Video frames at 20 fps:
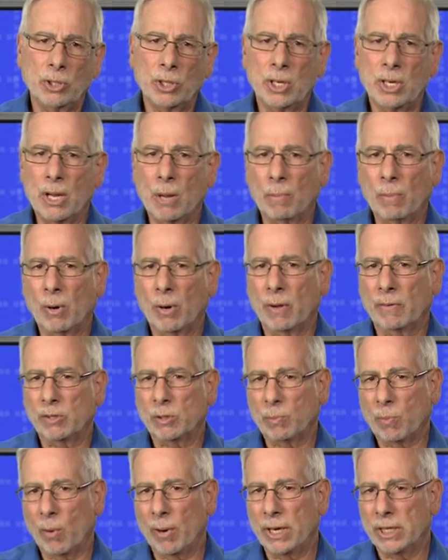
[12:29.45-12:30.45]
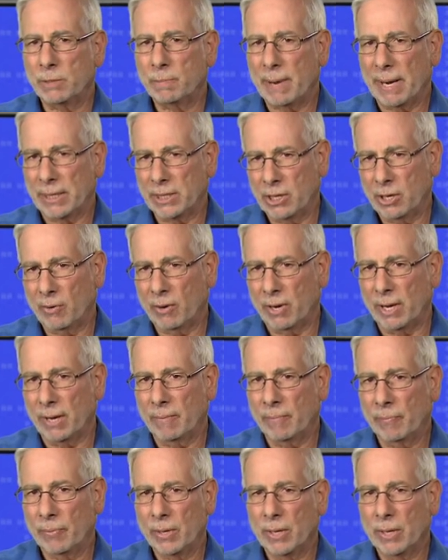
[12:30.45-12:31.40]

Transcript: the number of spoilage bacteria,